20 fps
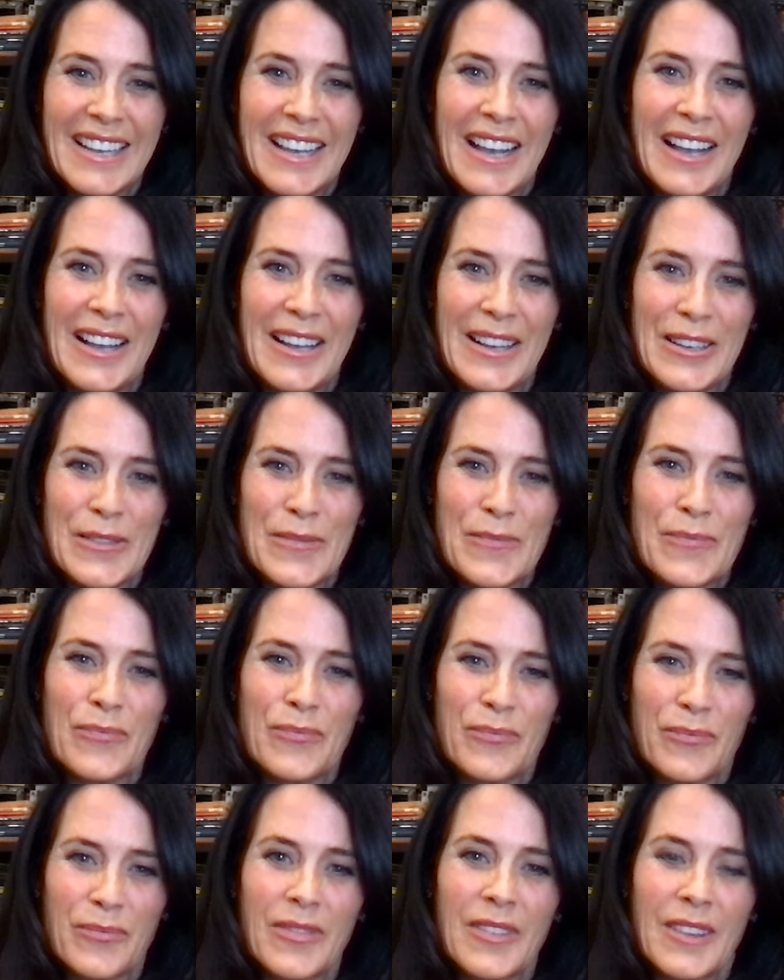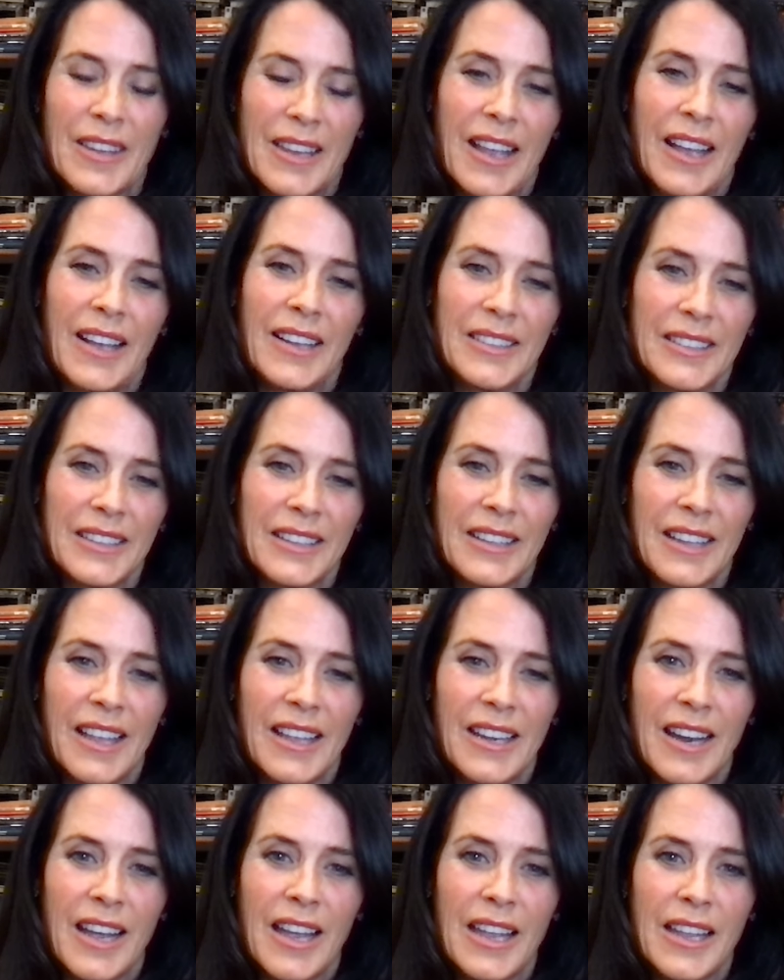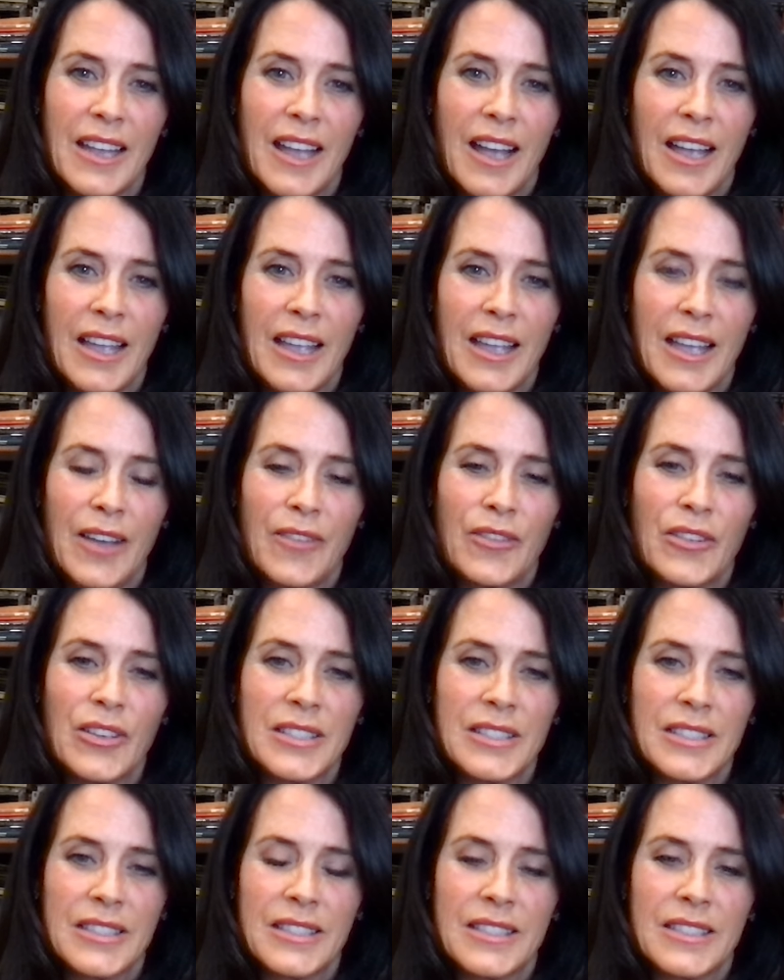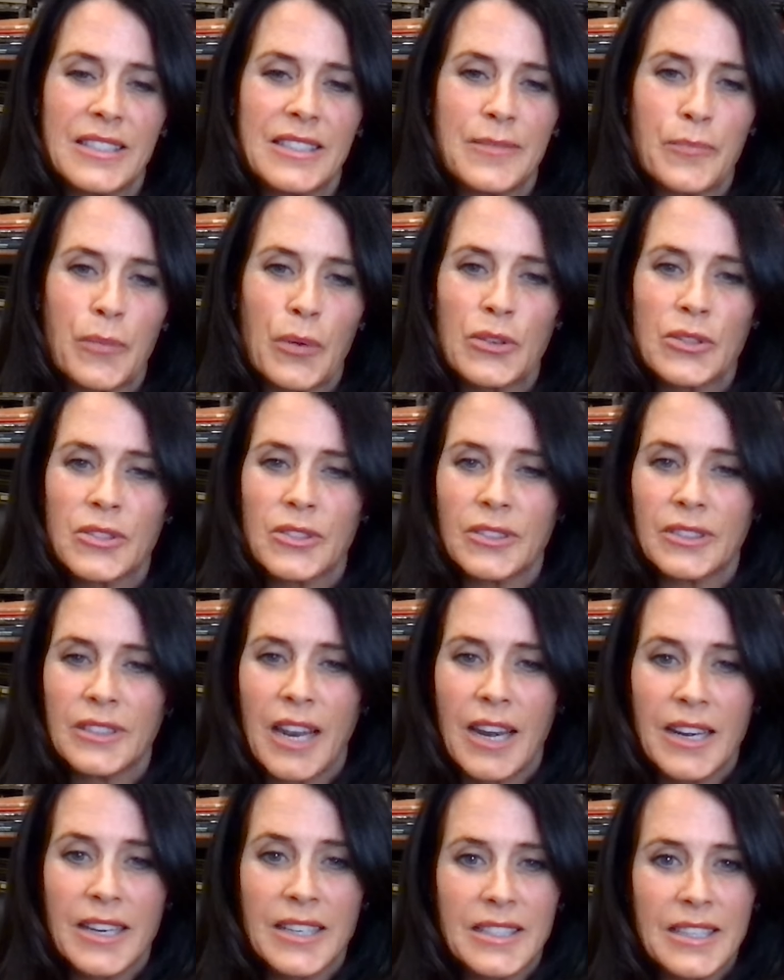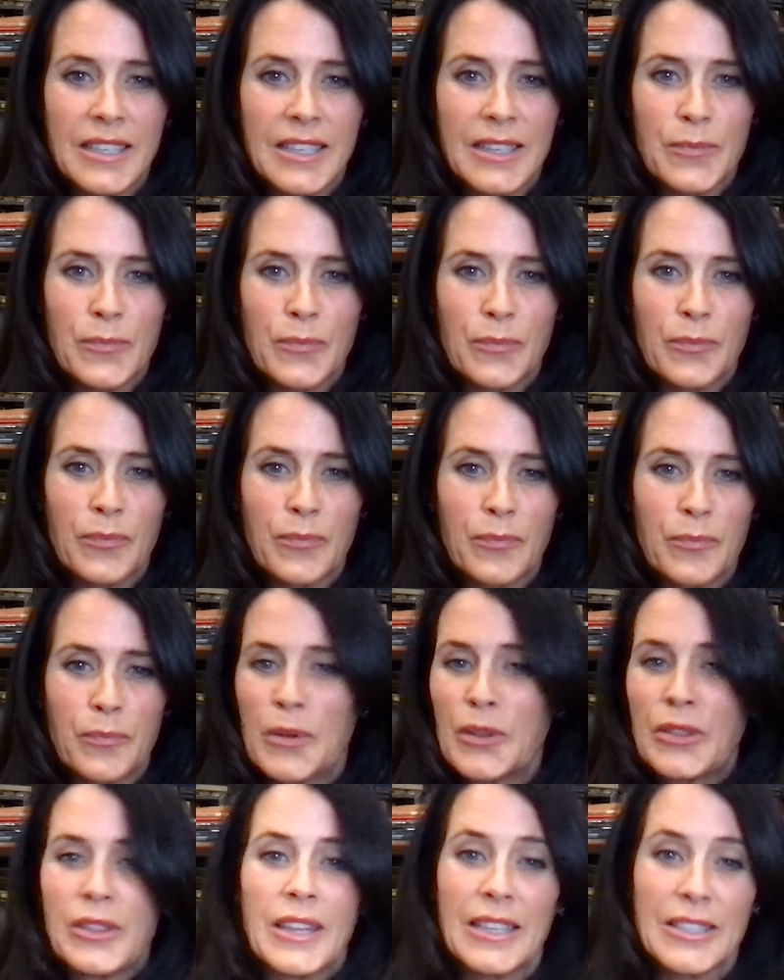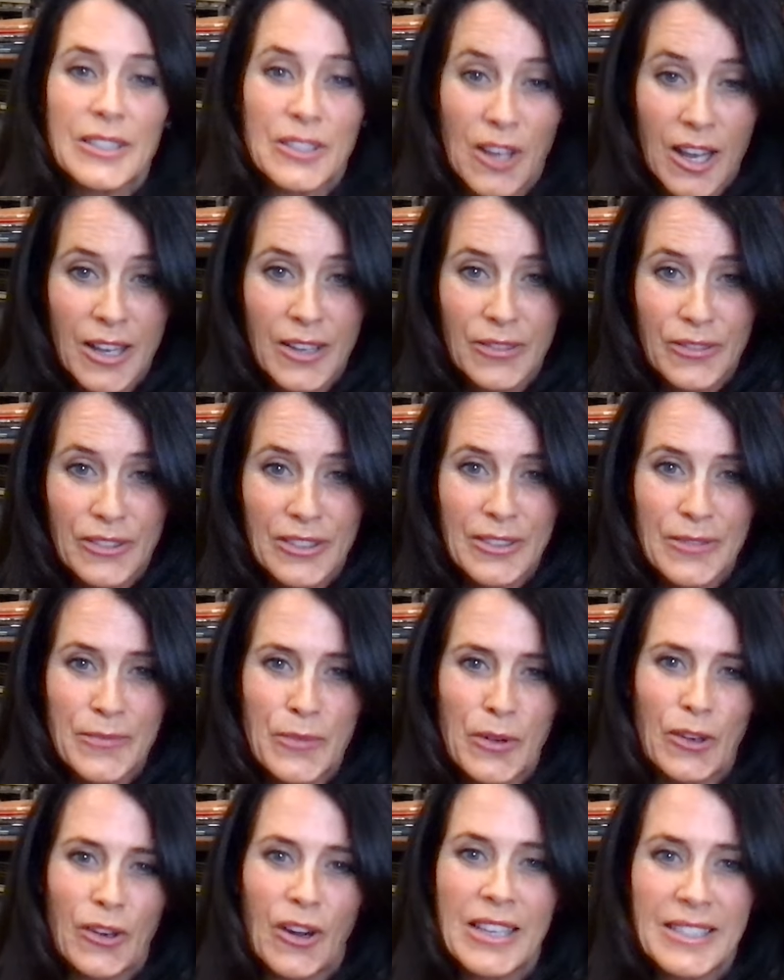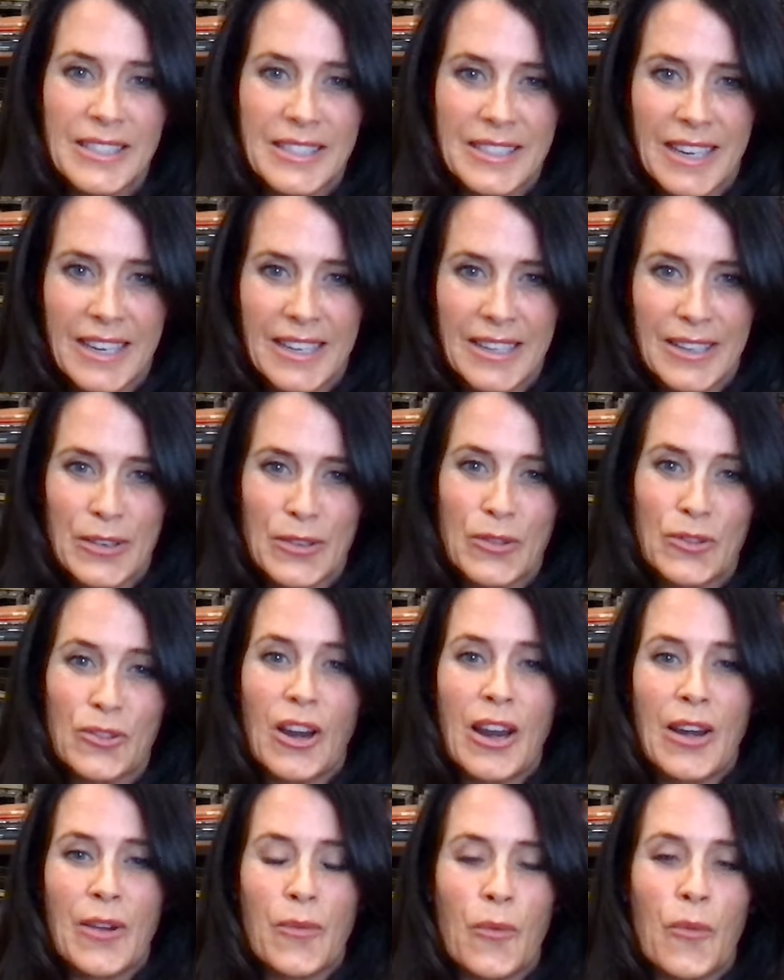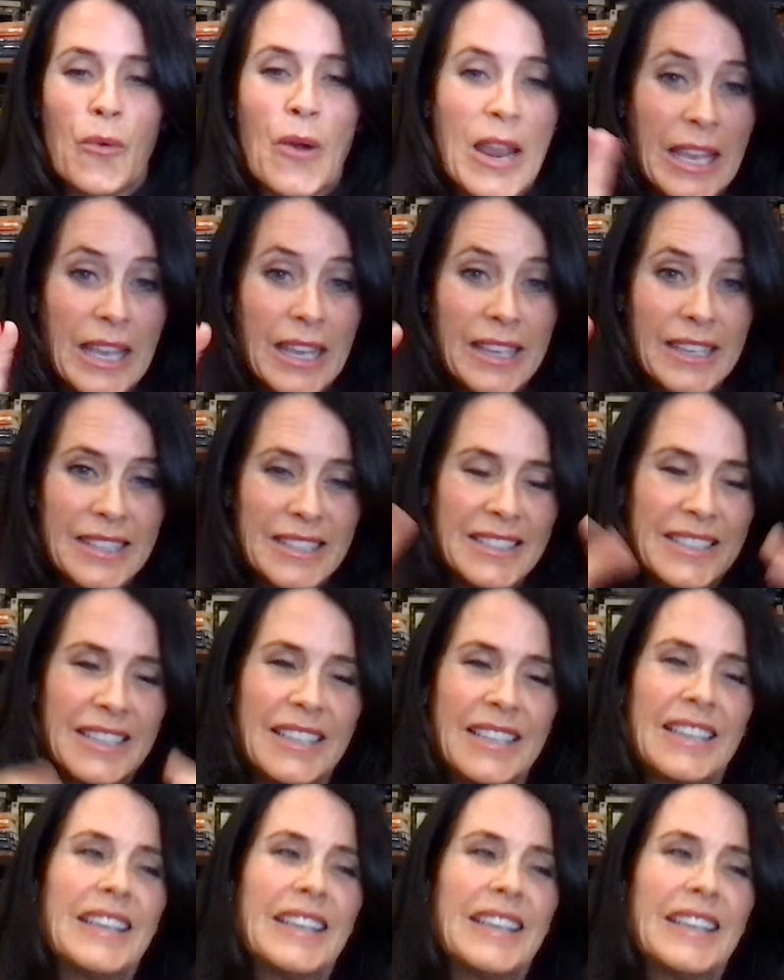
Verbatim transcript: Um, yeah, and I I have a personal tendency to put things off and procrastinate and try and wing it.